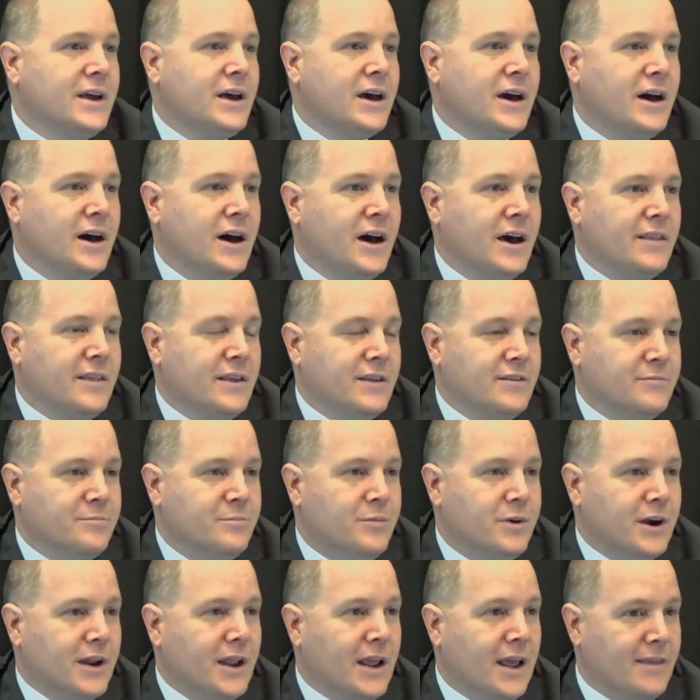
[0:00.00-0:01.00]
And
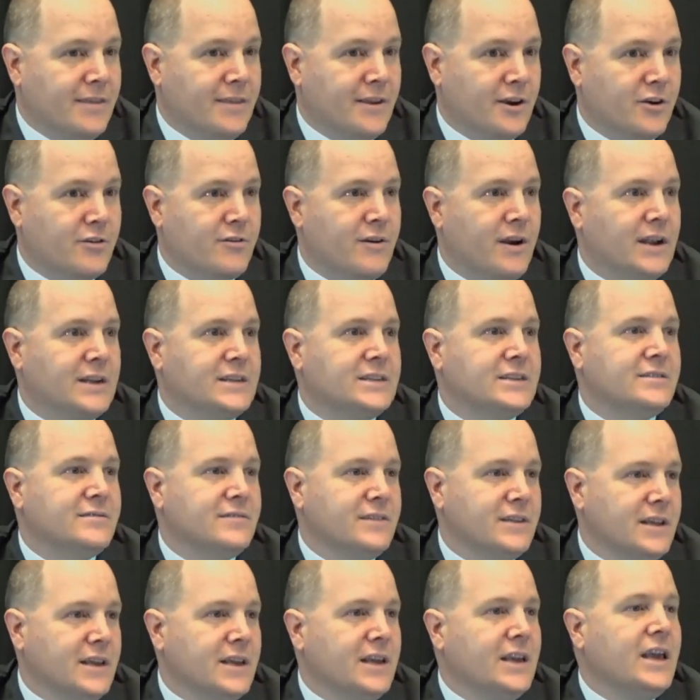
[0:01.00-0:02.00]
then getting their
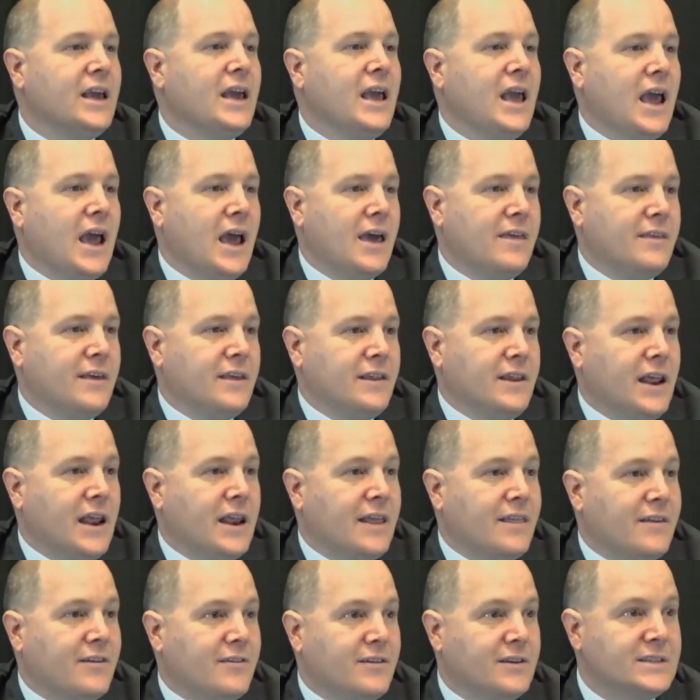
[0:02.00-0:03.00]
creativity and then
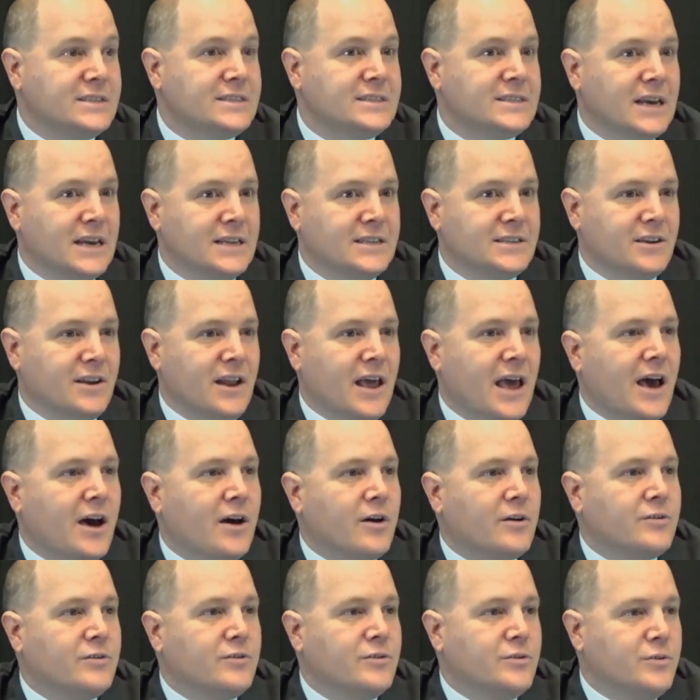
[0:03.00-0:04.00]
getting their insights on
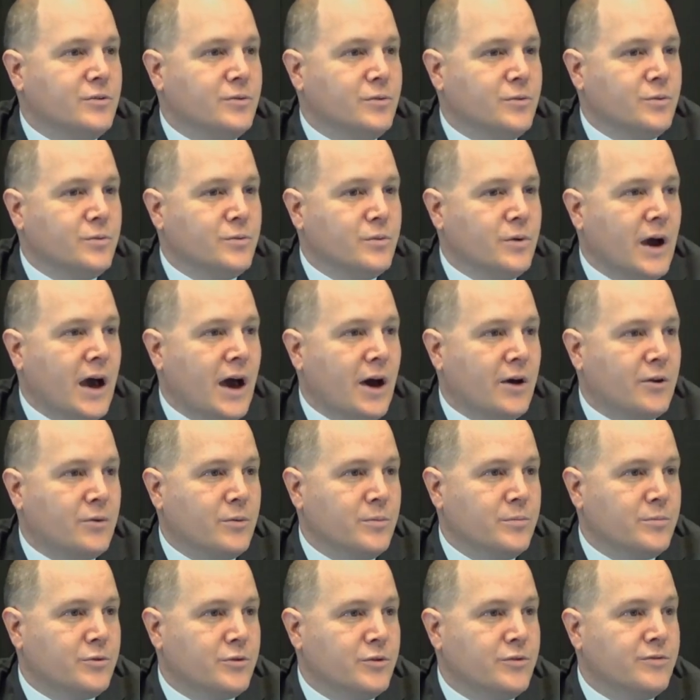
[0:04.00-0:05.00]
how to
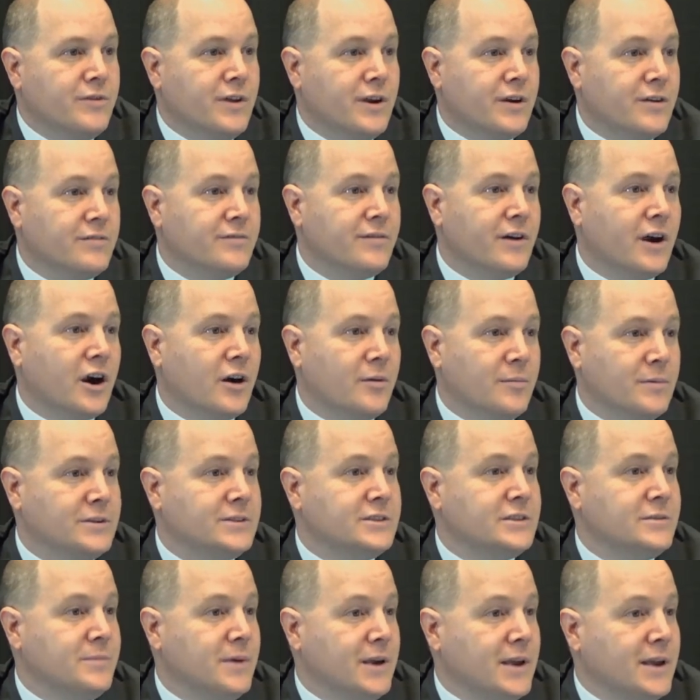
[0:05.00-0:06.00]
improve their
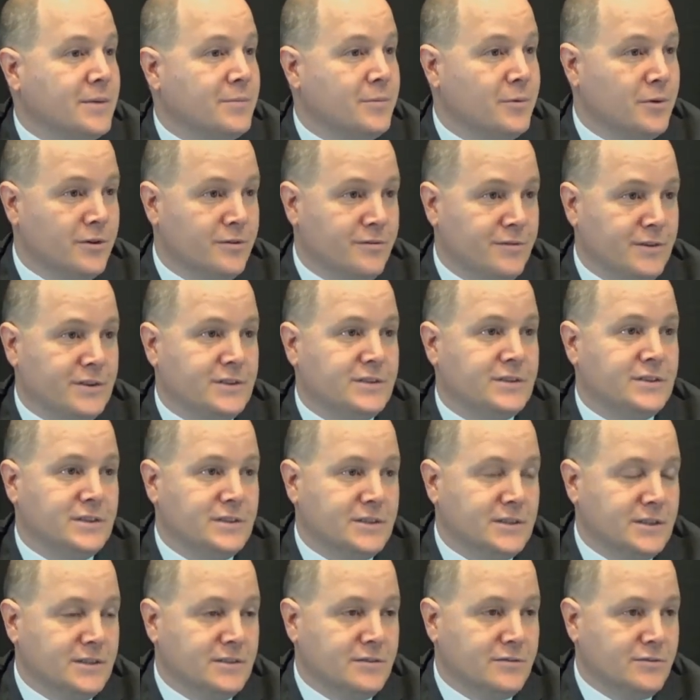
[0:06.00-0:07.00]
environments to make it more
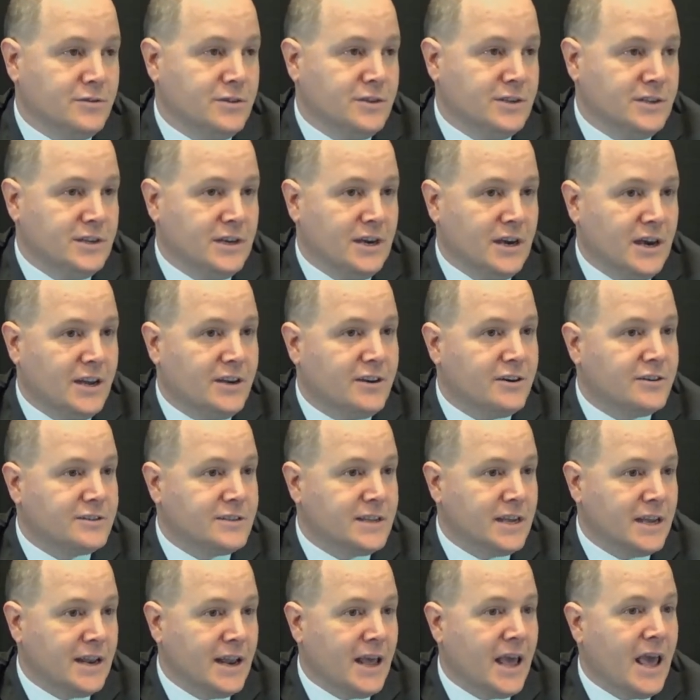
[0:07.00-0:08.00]
efficient and to
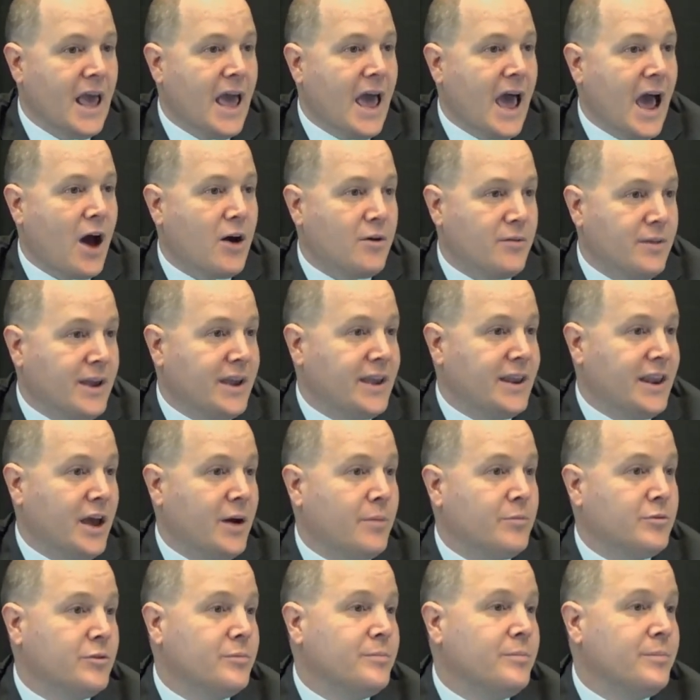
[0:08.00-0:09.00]
understand how they can
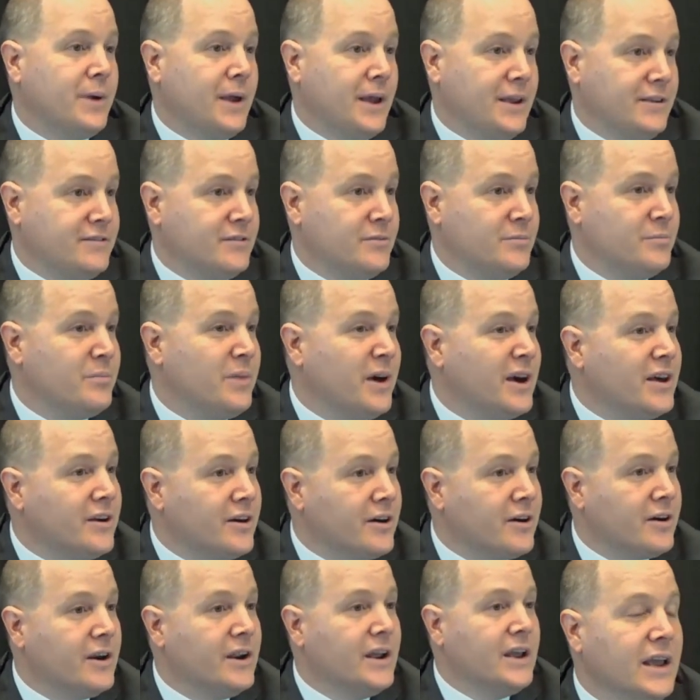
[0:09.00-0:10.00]
help the patient
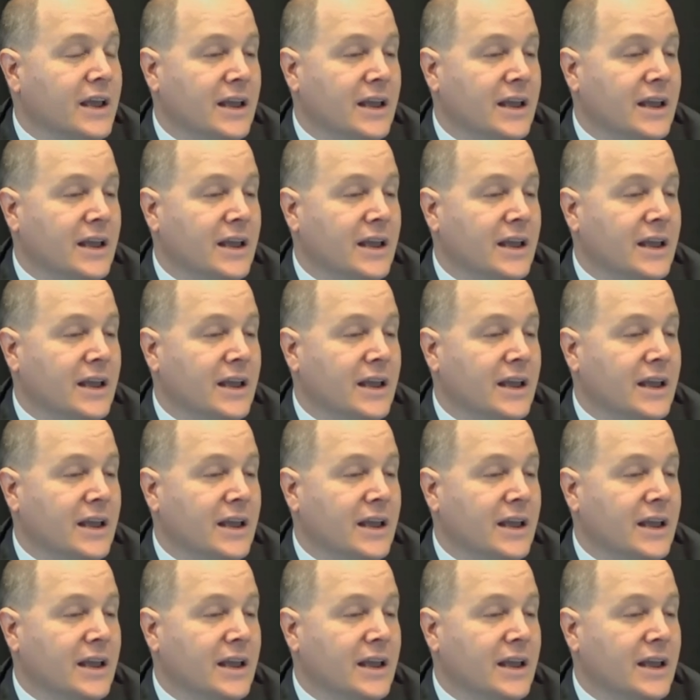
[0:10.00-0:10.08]
better.